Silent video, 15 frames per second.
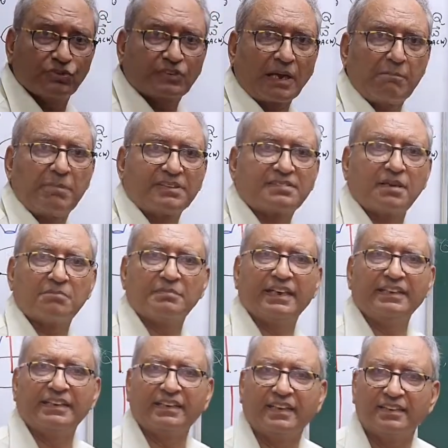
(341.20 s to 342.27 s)
cumbersome
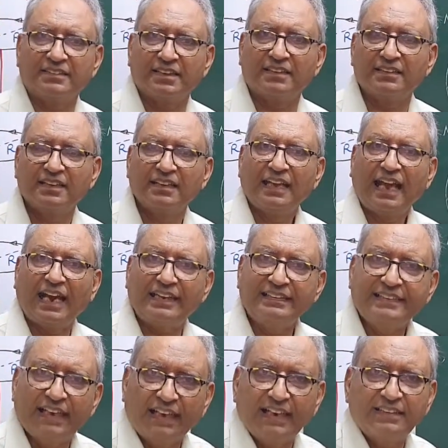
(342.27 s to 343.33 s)
integration and
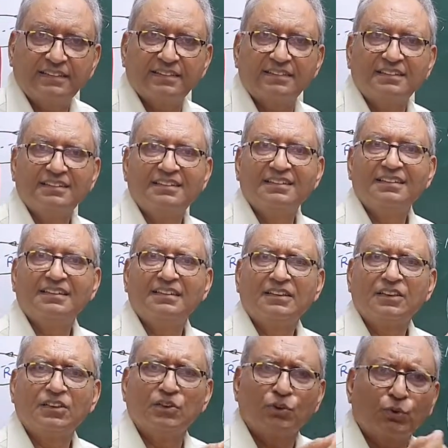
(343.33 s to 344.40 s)
done it
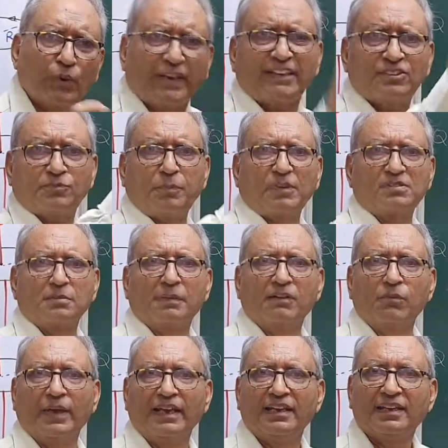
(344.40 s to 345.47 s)
quickest possible
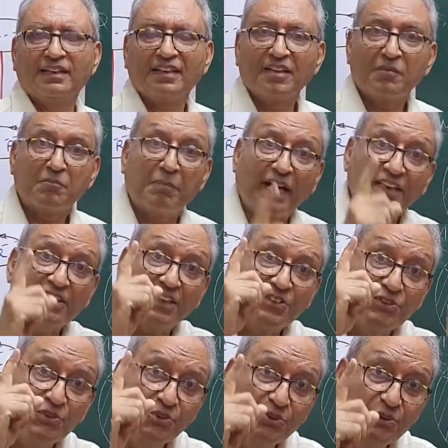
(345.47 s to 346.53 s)
way by the
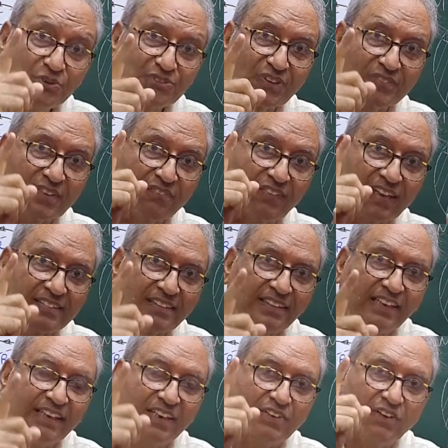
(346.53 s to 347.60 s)
use of the
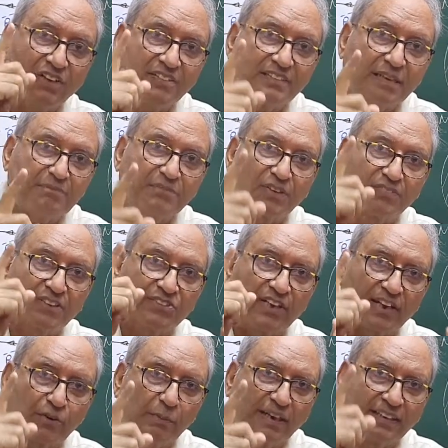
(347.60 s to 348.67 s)
fascinating concept of the
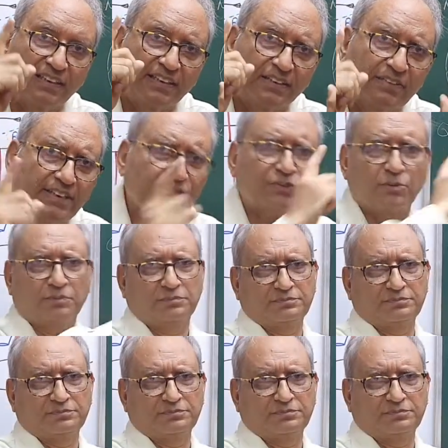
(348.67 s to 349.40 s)
gyromagnetic ratio.